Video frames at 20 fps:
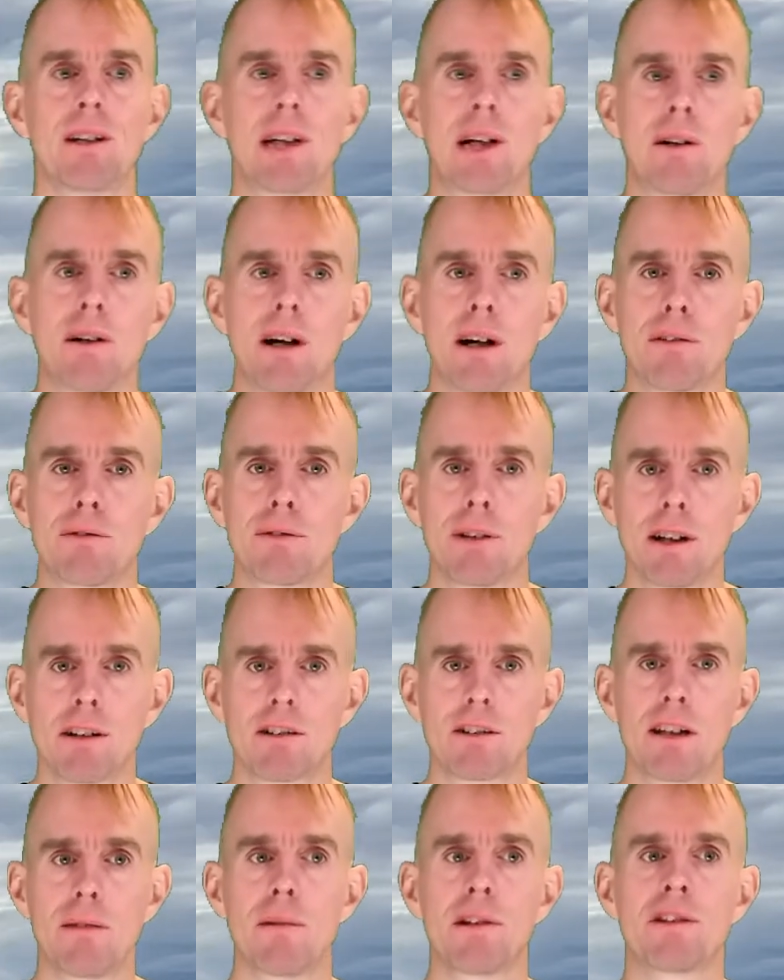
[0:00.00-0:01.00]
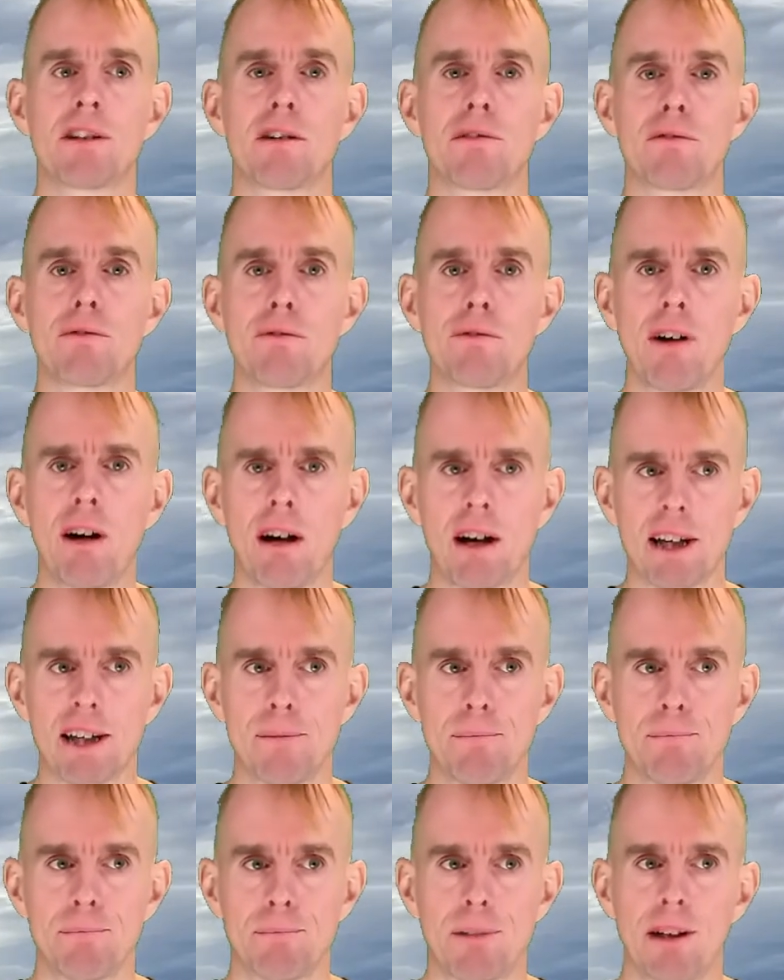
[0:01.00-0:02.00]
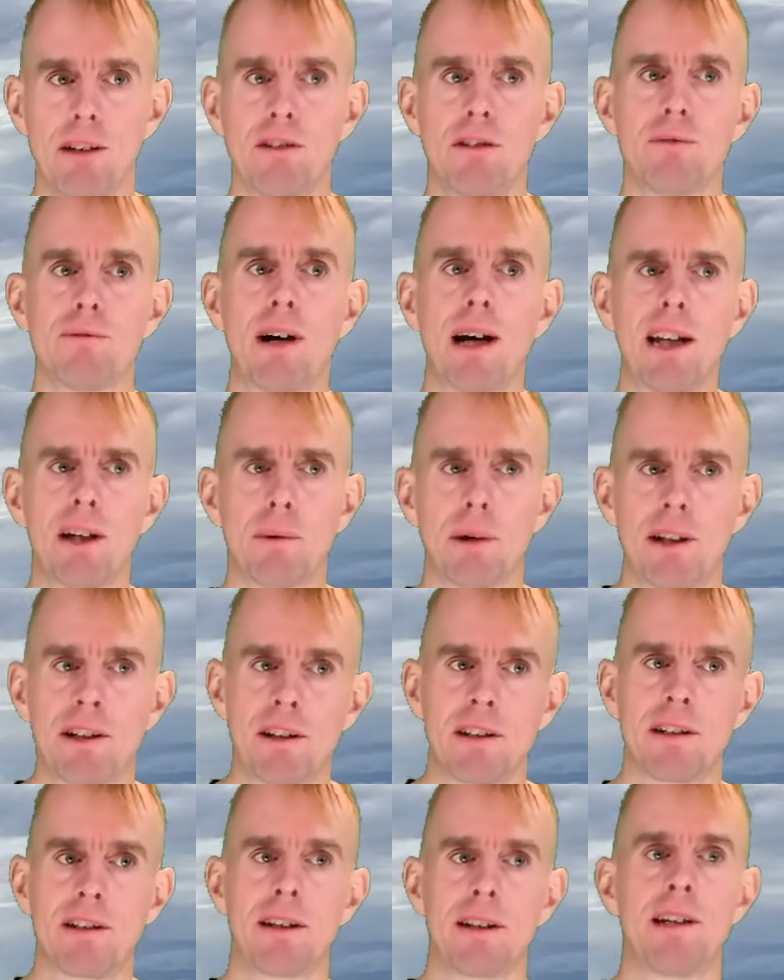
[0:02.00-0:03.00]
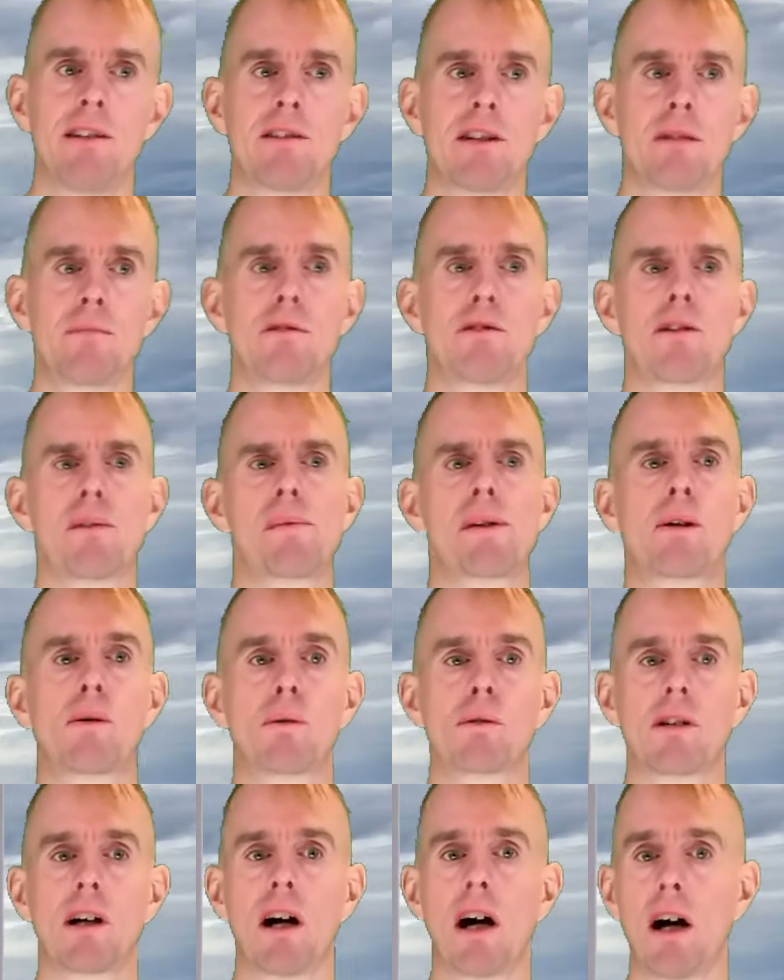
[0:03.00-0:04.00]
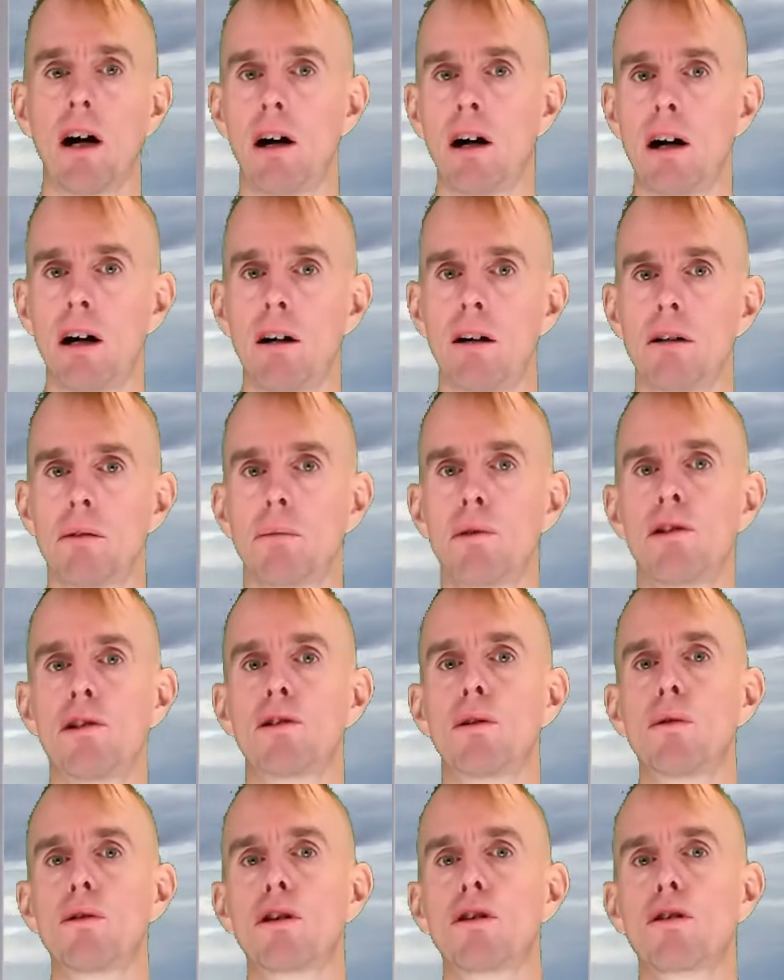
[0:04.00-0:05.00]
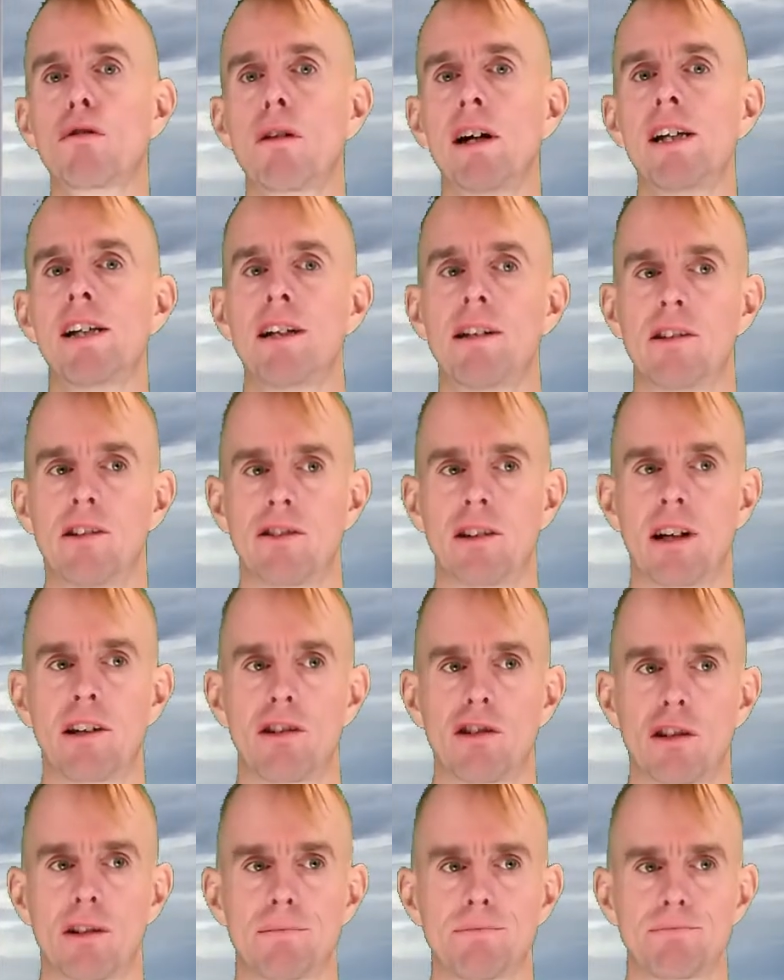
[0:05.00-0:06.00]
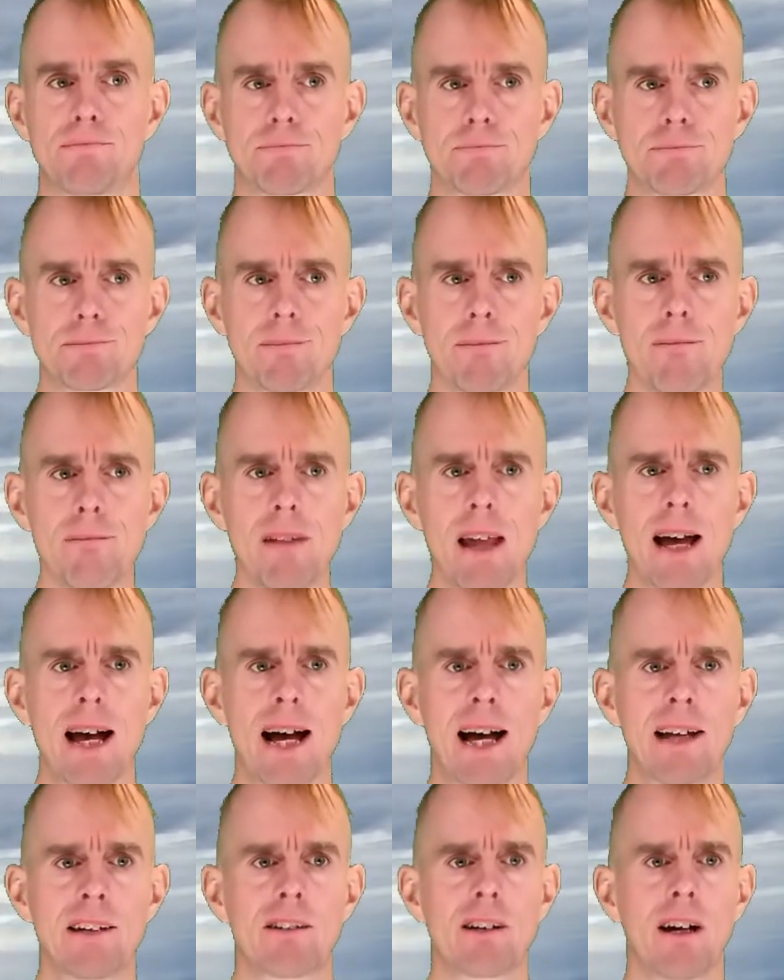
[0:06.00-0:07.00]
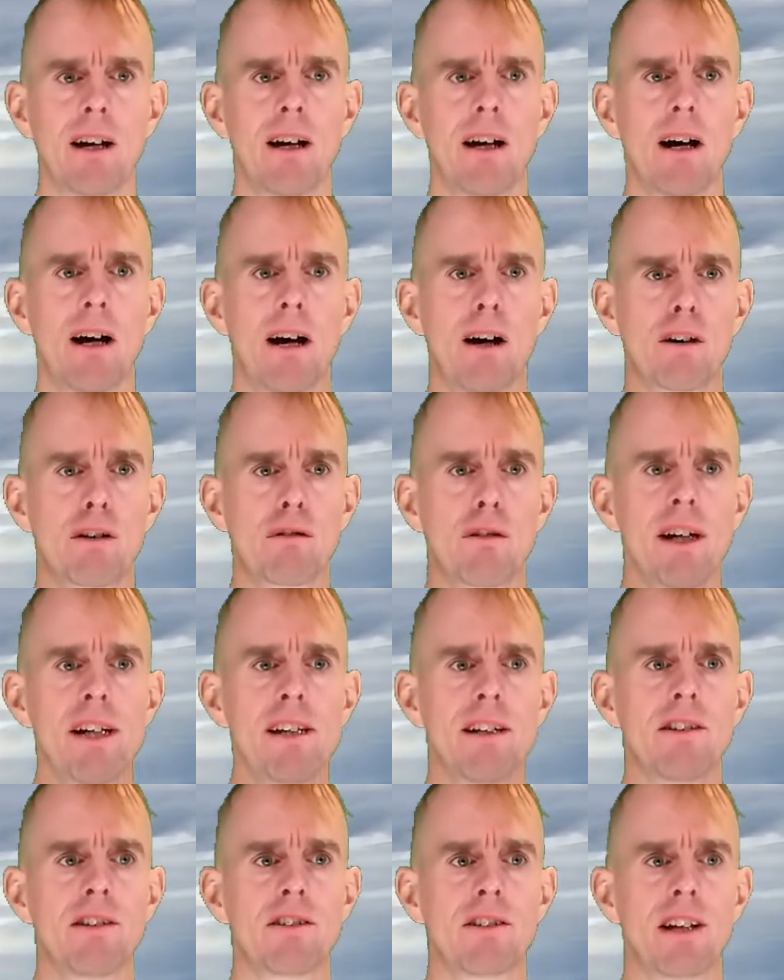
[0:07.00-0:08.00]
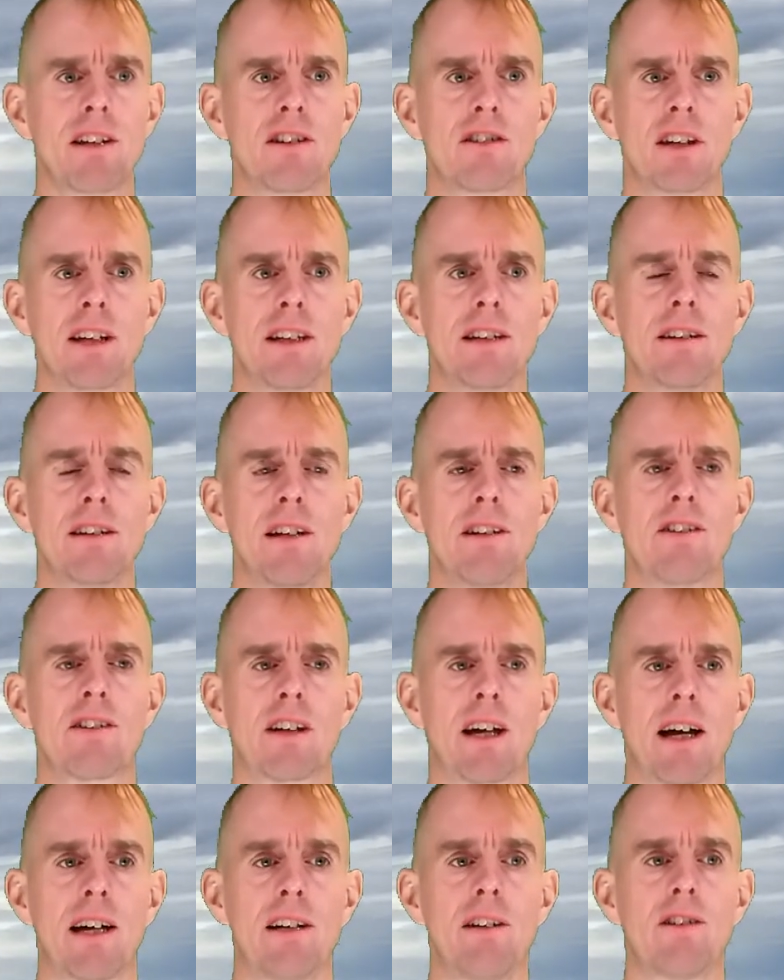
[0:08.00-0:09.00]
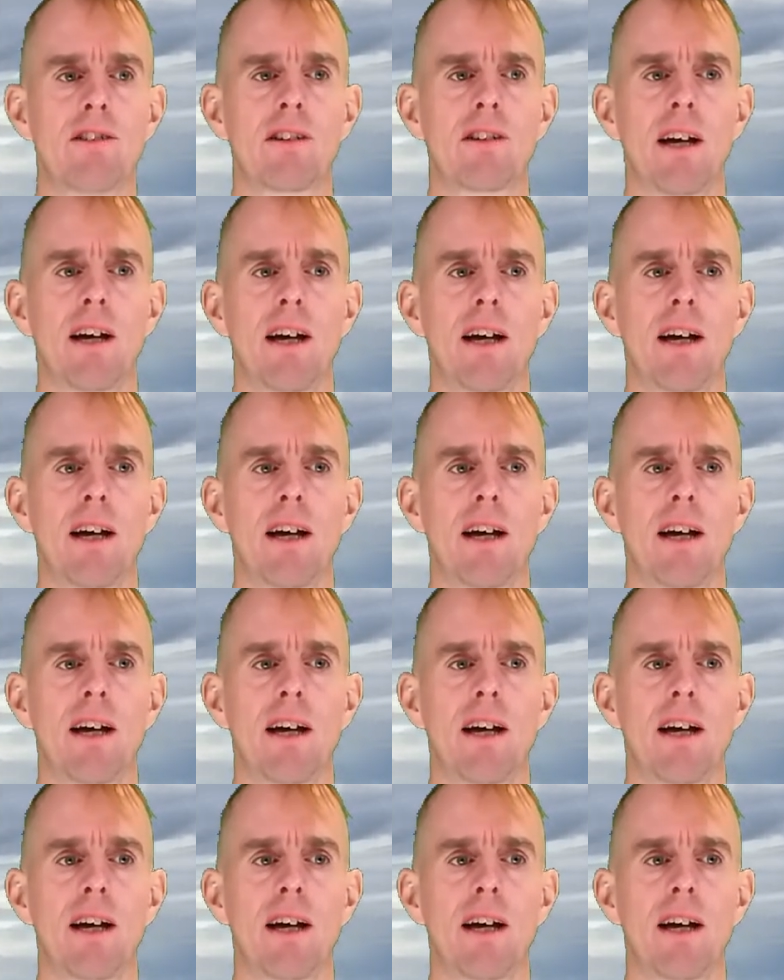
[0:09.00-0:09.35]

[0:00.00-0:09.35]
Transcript: Now, our flux limiter phi is evaluated in terms of something called R, which is called a gradient sensor. And our gradient sensor in this case